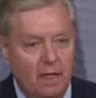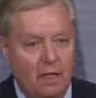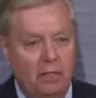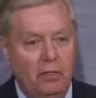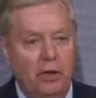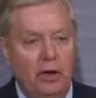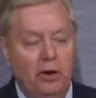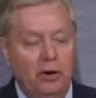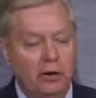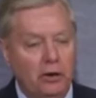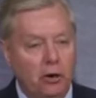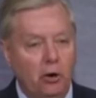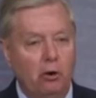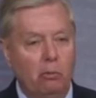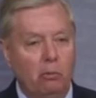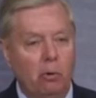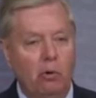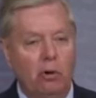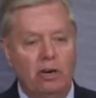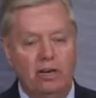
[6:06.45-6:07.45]
They're no
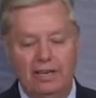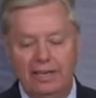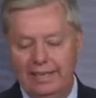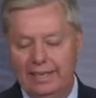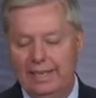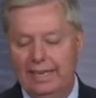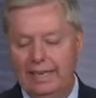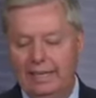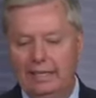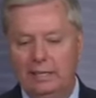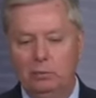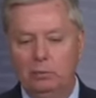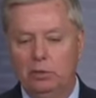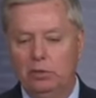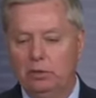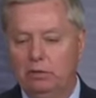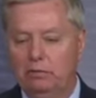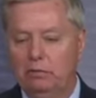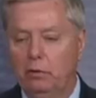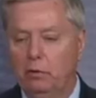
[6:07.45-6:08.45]
more connected
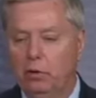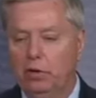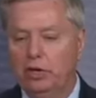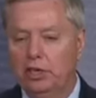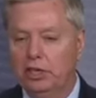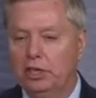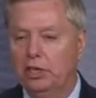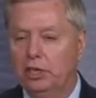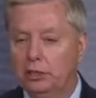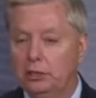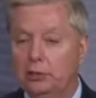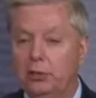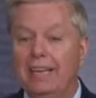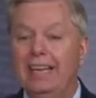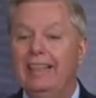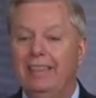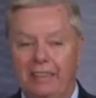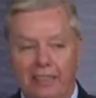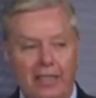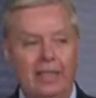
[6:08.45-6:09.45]
with a foreign
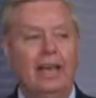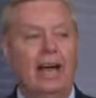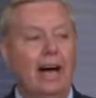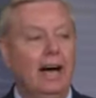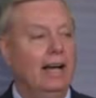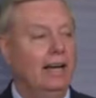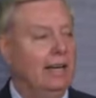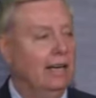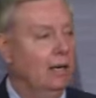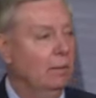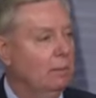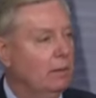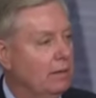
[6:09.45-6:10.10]
country than I am.